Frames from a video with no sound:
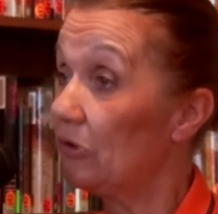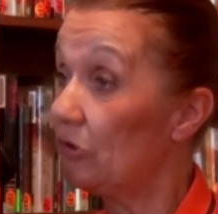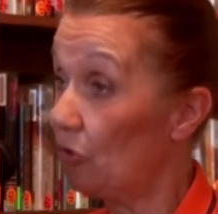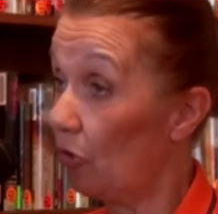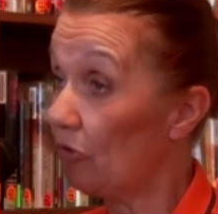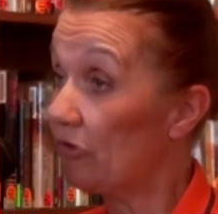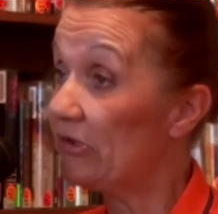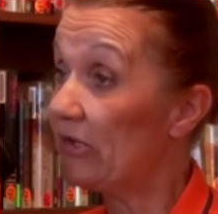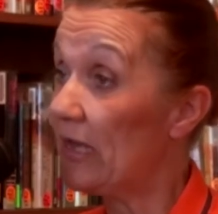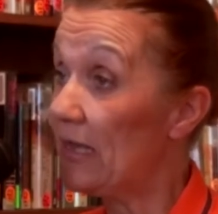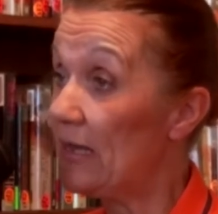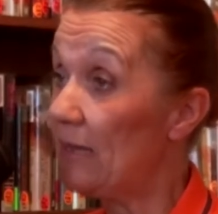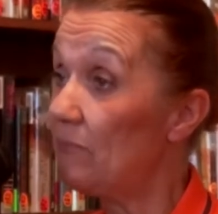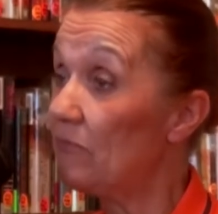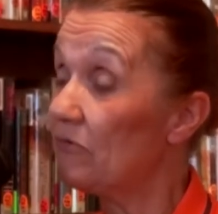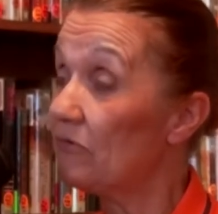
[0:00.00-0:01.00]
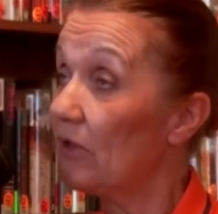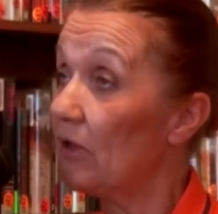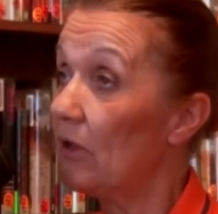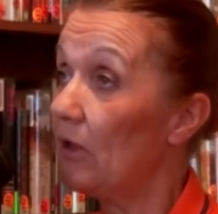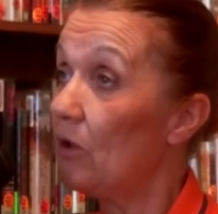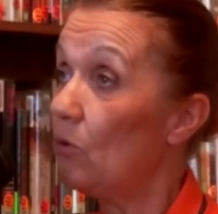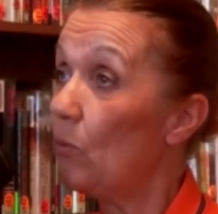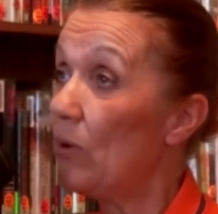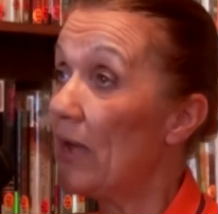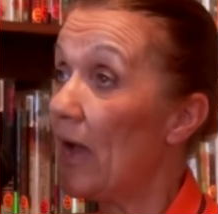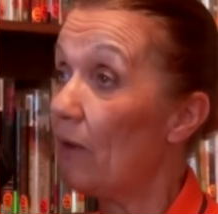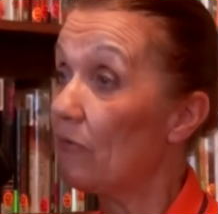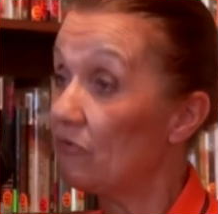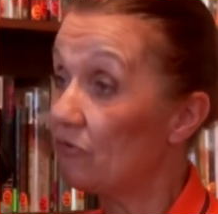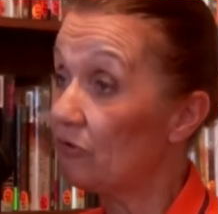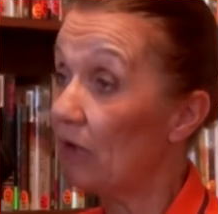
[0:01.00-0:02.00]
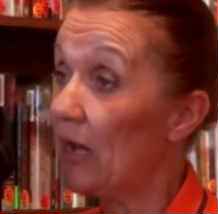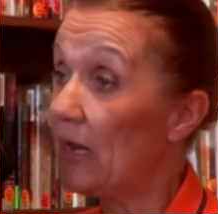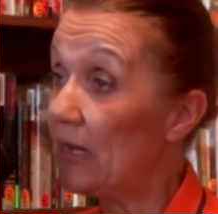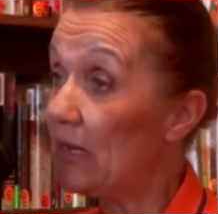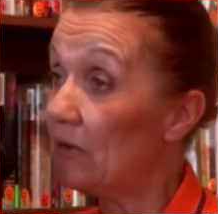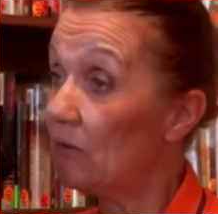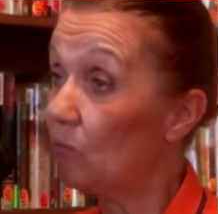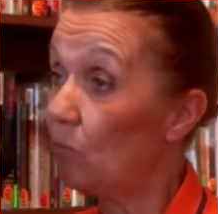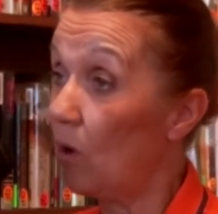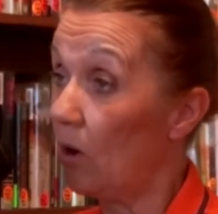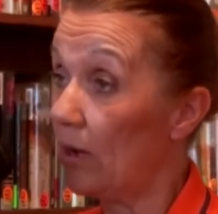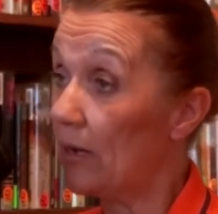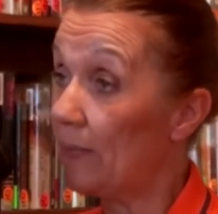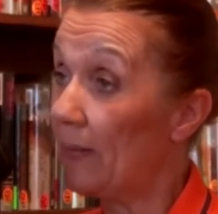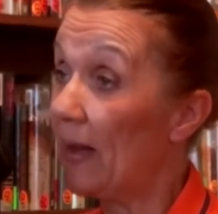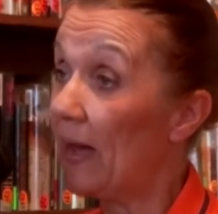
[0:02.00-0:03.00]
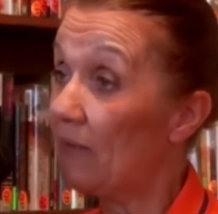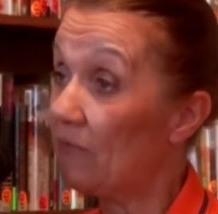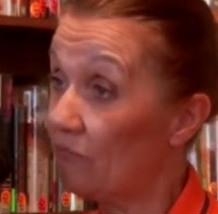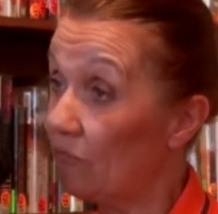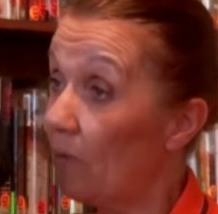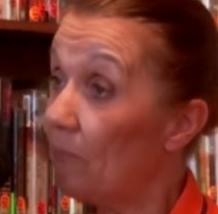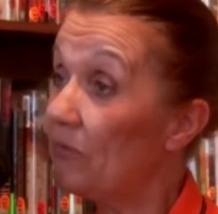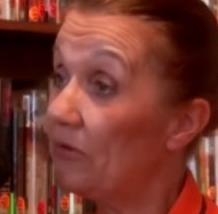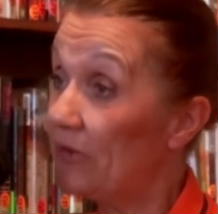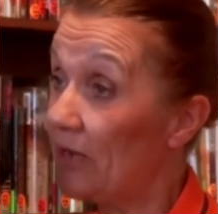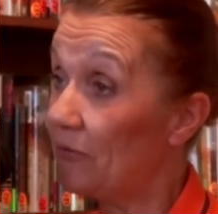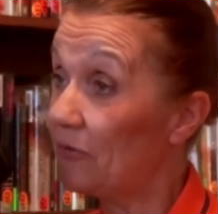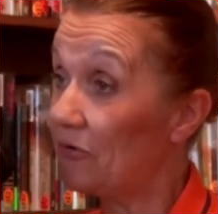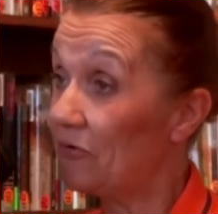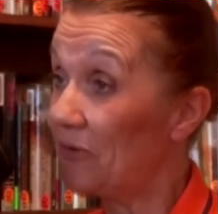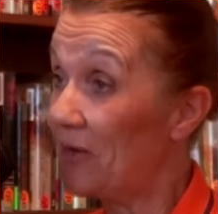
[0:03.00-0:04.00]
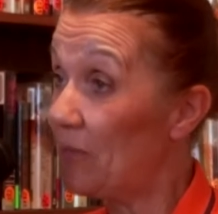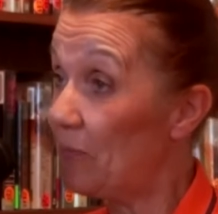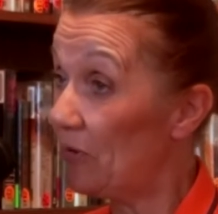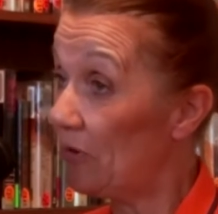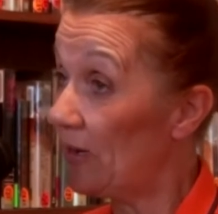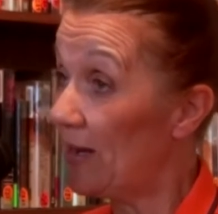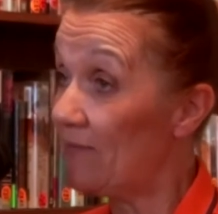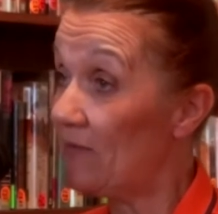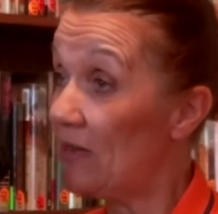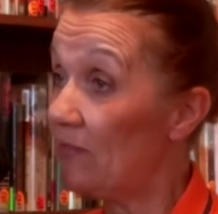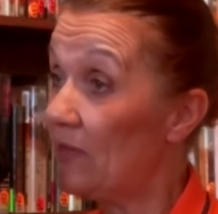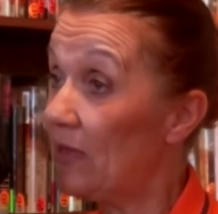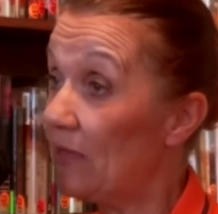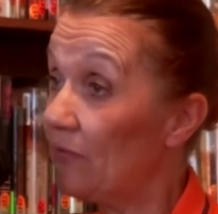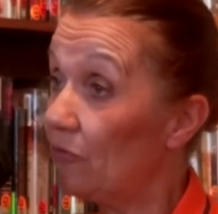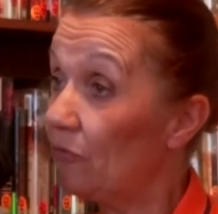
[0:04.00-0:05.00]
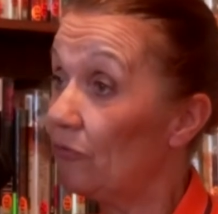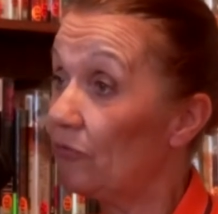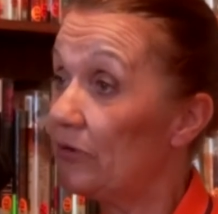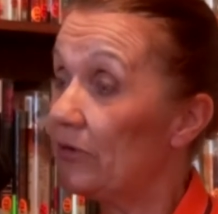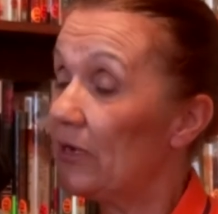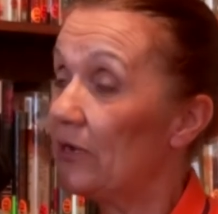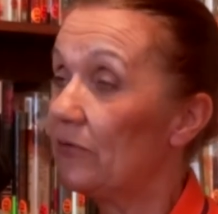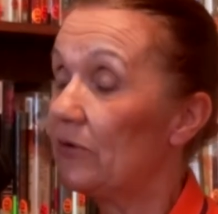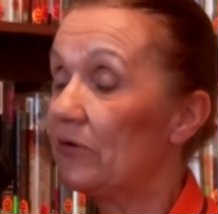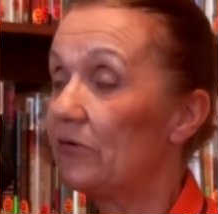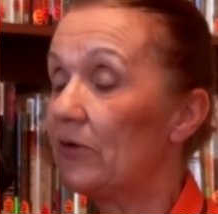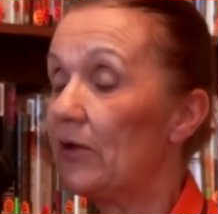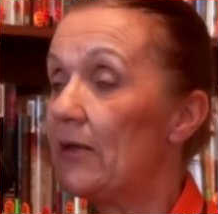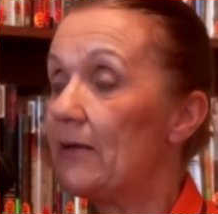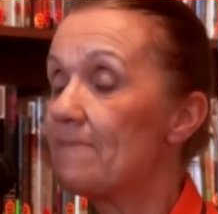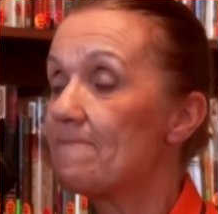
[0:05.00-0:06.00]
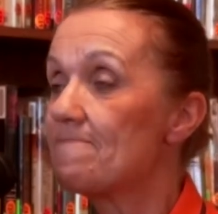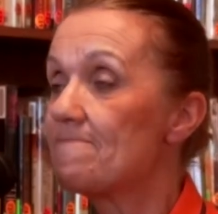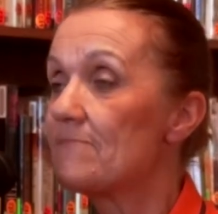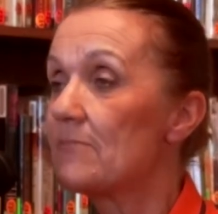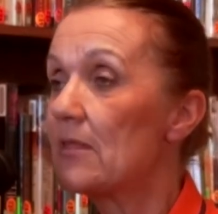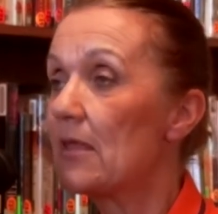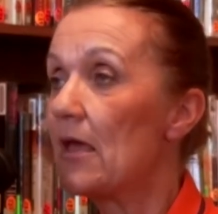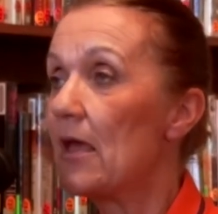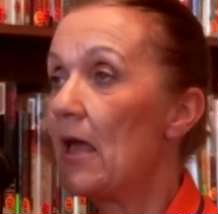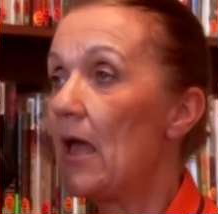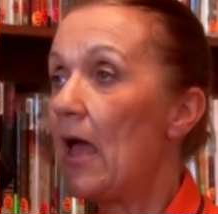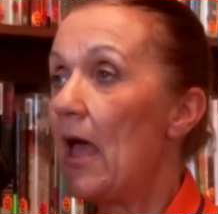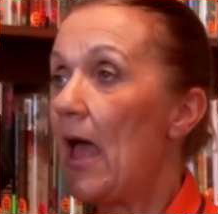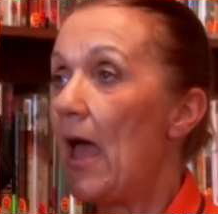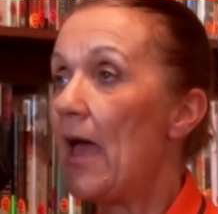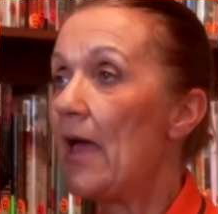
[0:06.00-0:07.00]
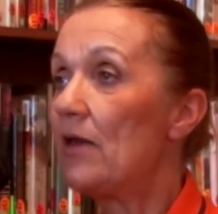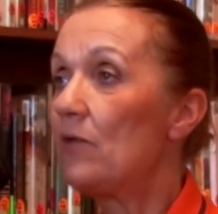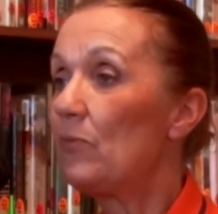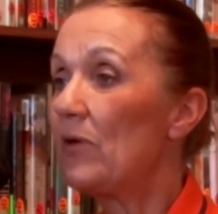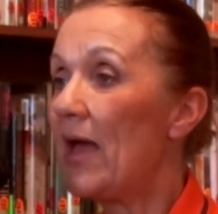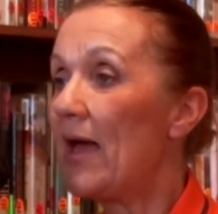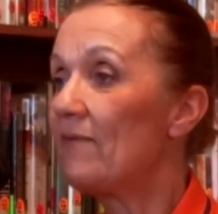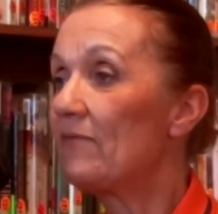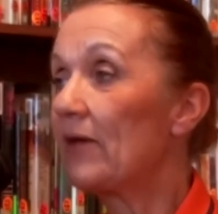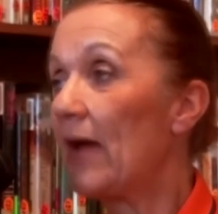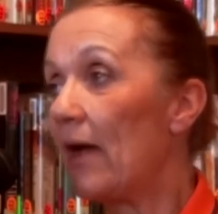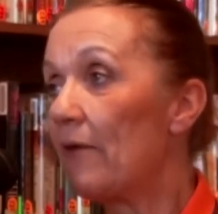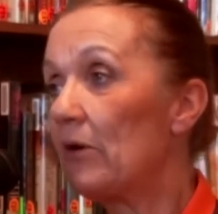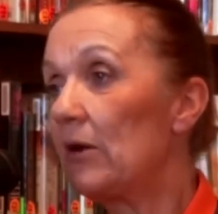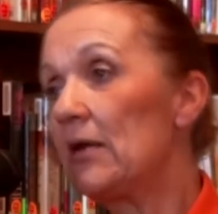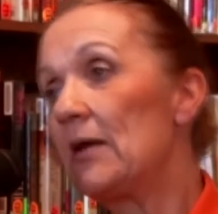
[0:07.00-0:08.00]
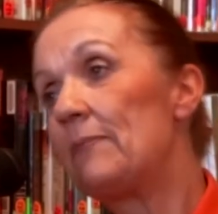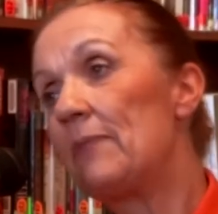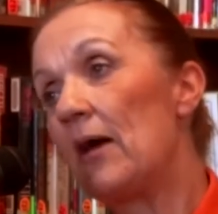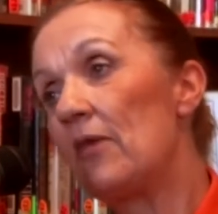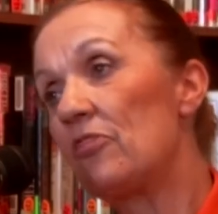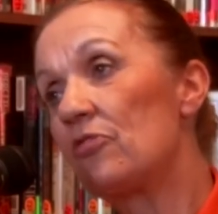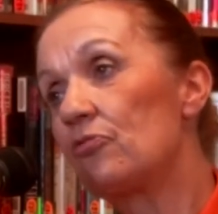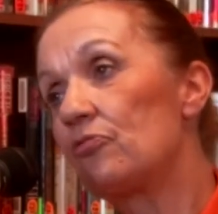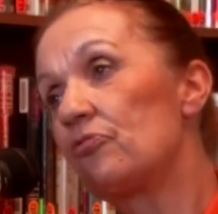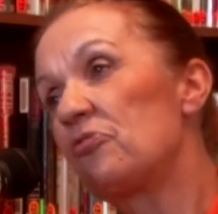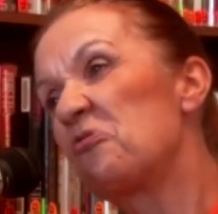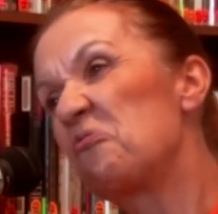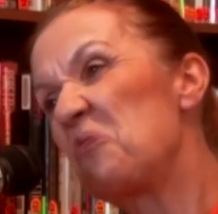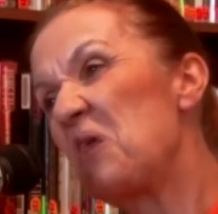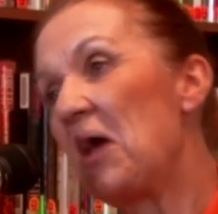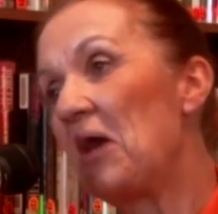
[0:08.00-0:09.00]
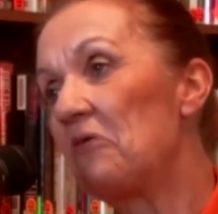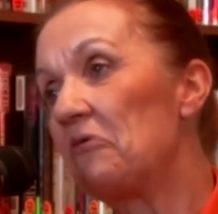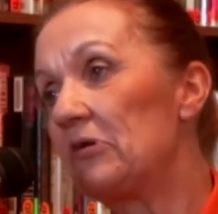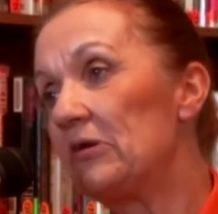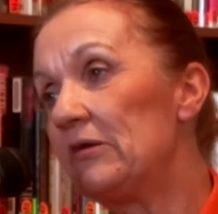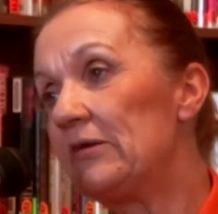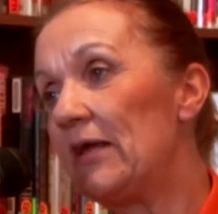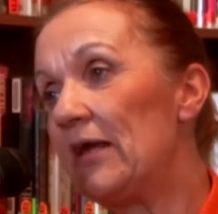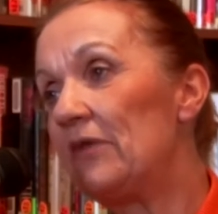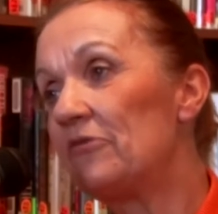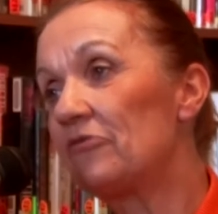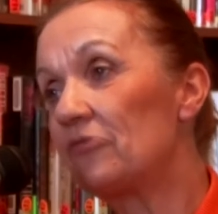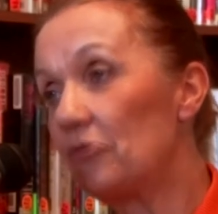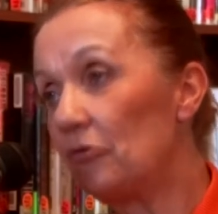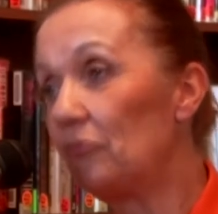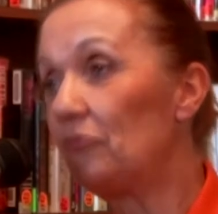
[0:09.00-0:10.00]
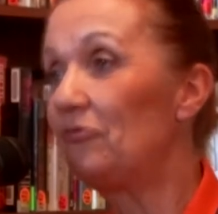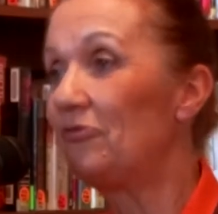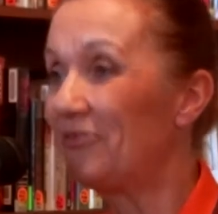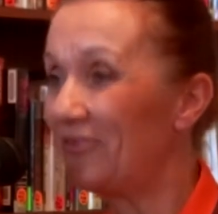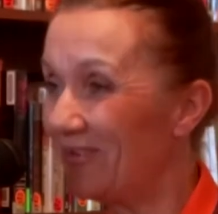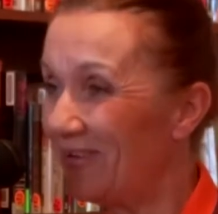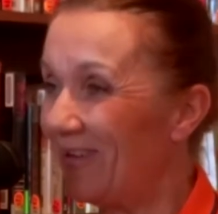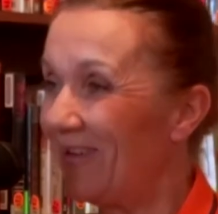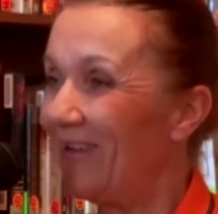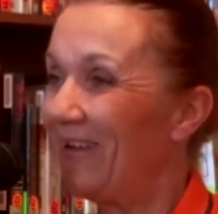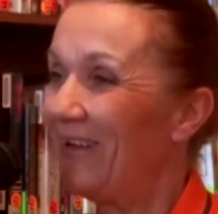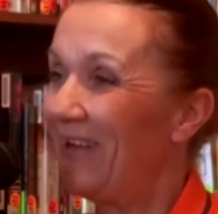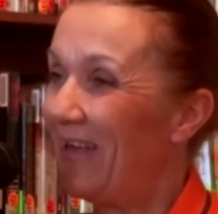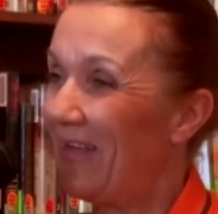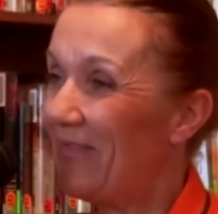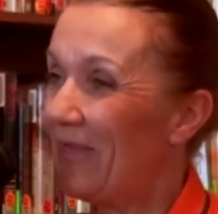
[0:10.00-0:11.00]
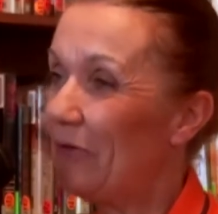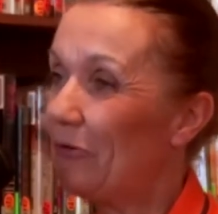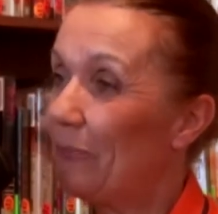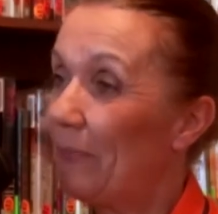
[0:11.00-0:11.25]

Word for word: dog teams. We are Australia wide apart from the territory. We don't have anything in the Northern Territory. And we have currently about 310 schools that are